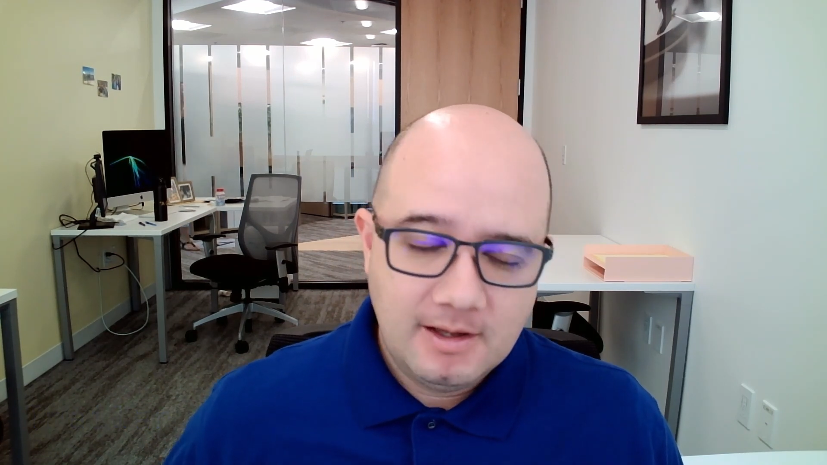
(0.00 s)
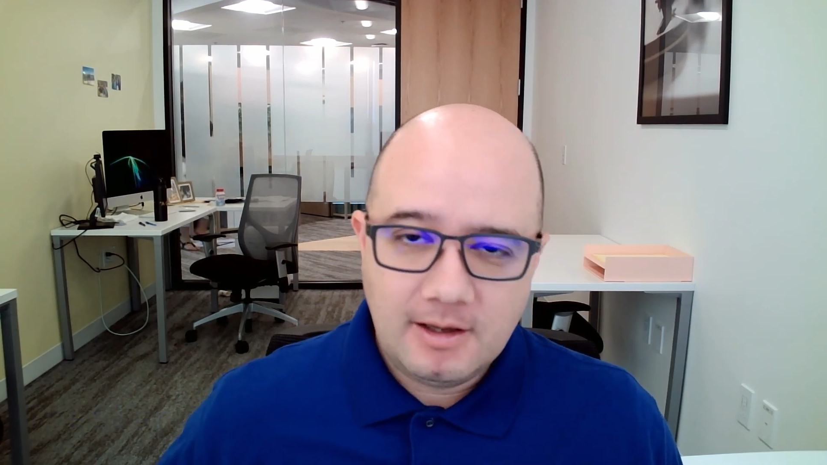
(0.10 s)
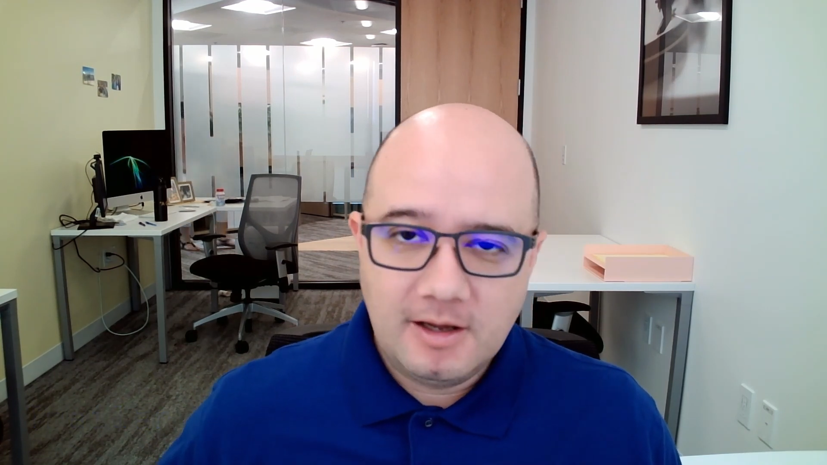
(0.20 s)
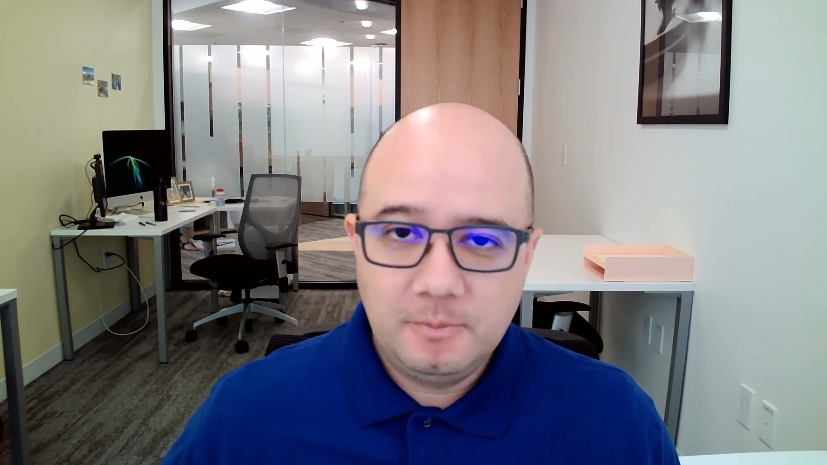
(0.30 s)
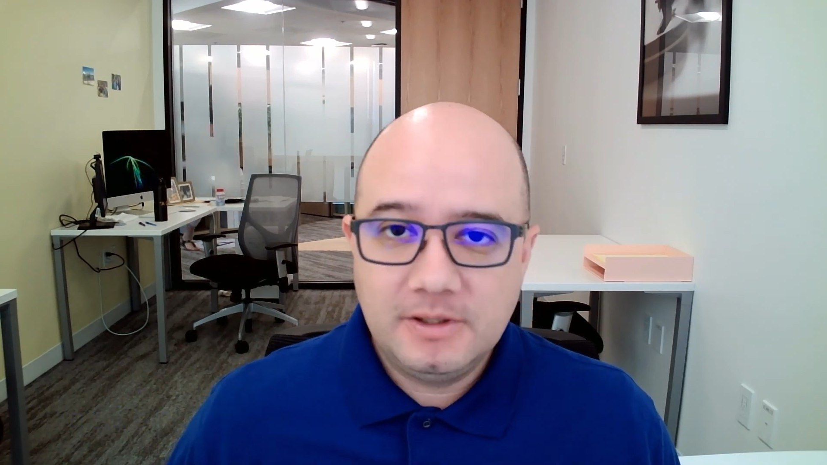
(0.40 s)

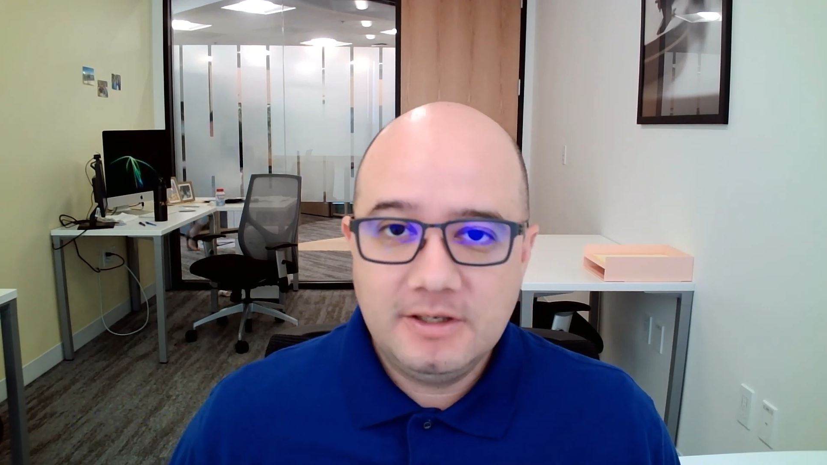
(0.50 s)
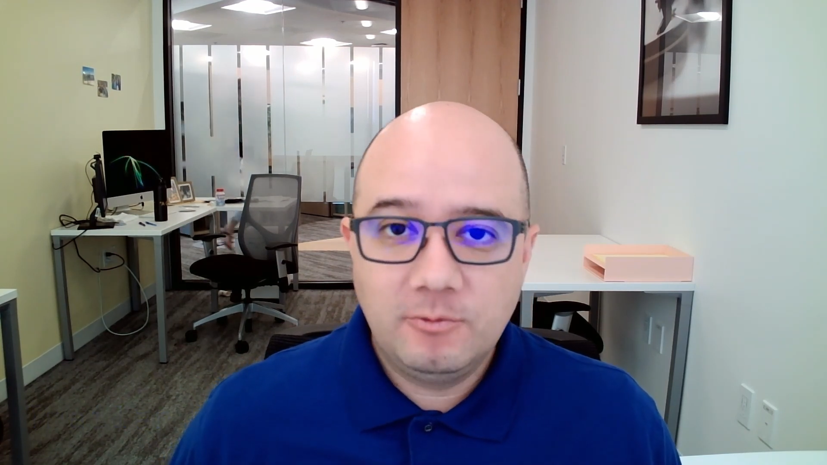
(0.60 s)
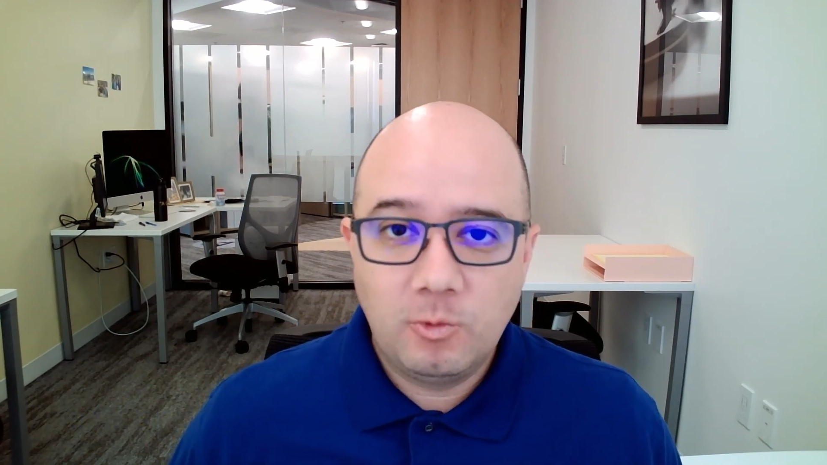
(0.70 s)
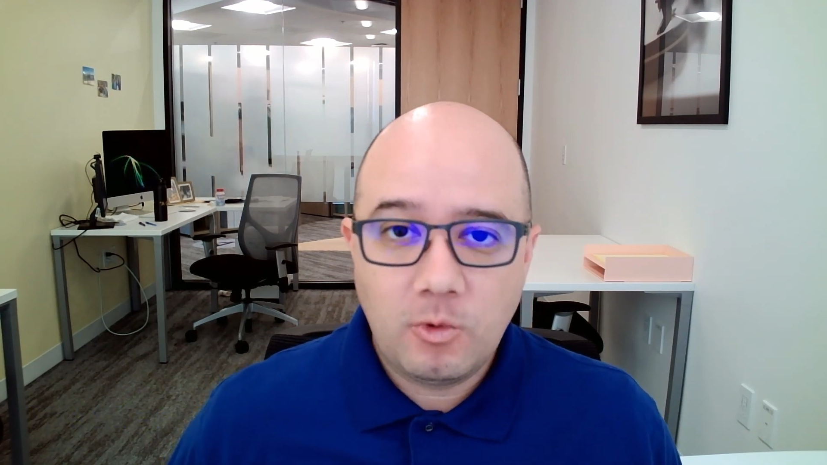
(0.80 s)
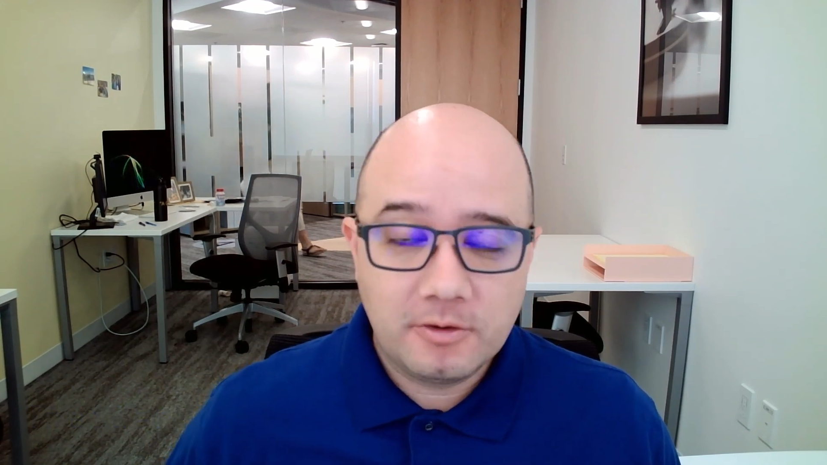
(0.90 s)
I have plenty of
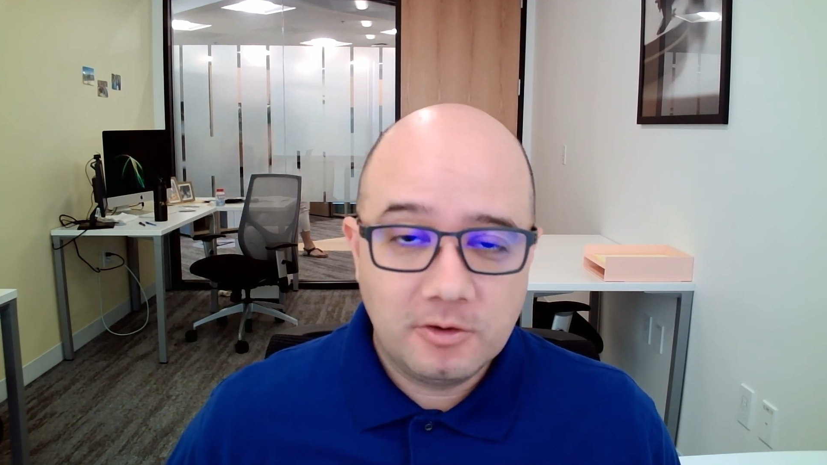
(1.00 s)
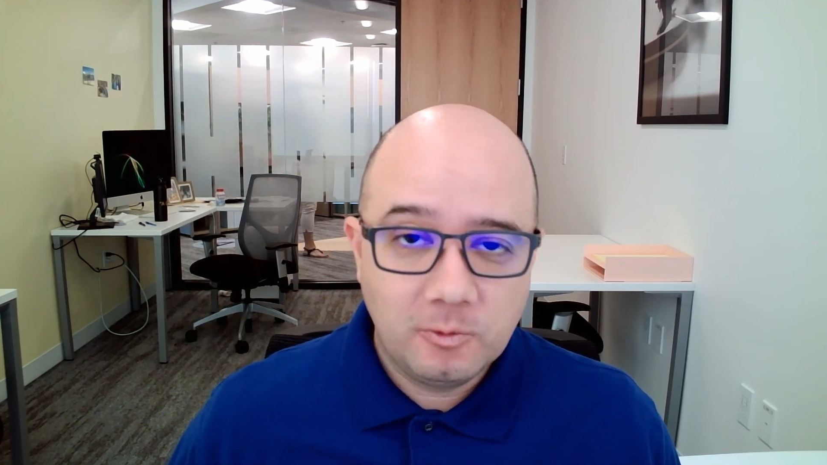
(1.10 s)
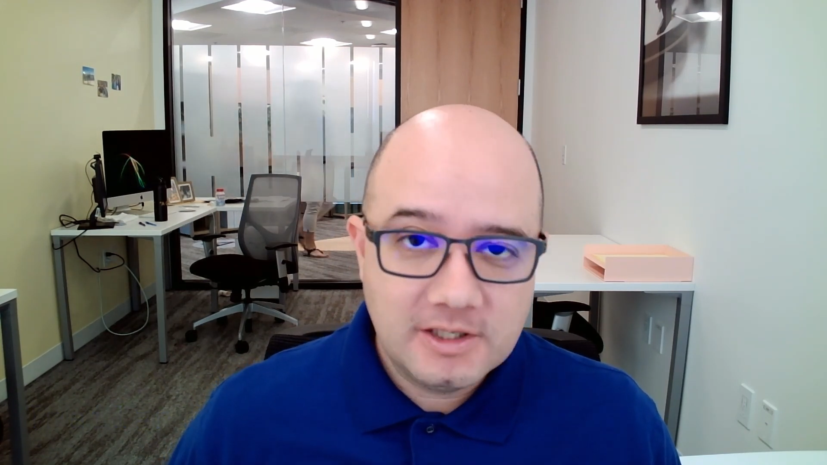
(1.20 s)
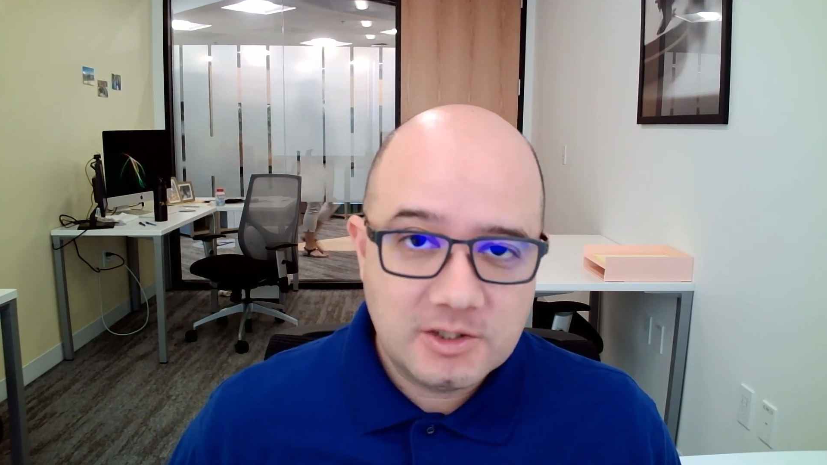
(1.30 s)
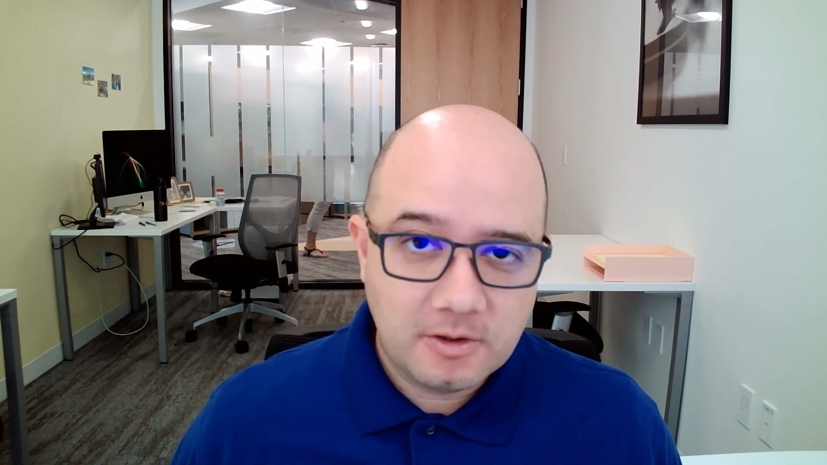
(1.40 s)
water and
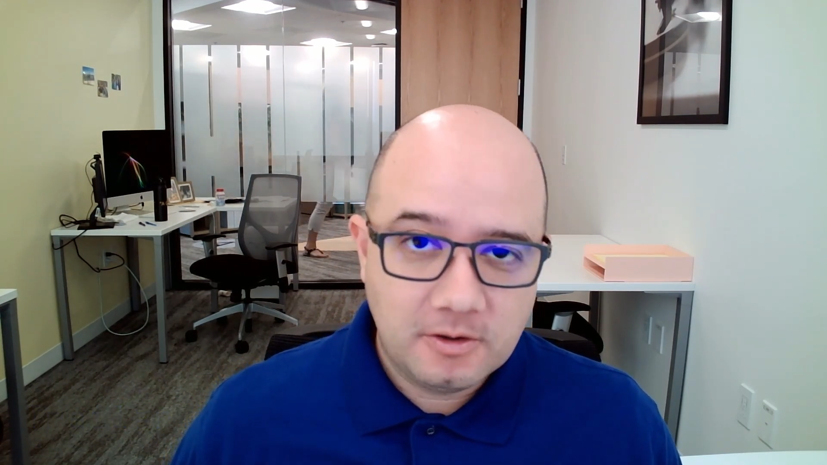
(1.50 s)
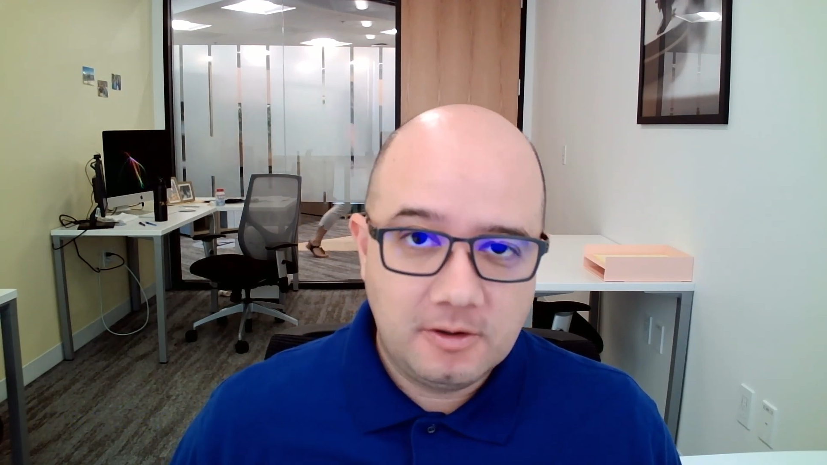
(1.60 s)
wastewater